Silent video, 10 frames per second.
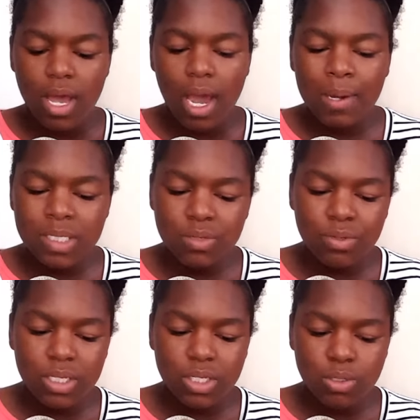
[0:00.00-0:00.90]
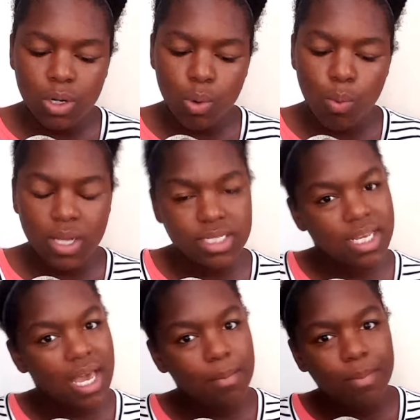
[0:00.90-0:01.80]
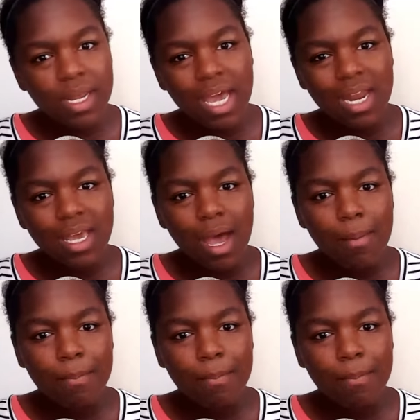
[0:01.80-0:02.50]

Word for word: I wasn't really sure what to get, but I kind of got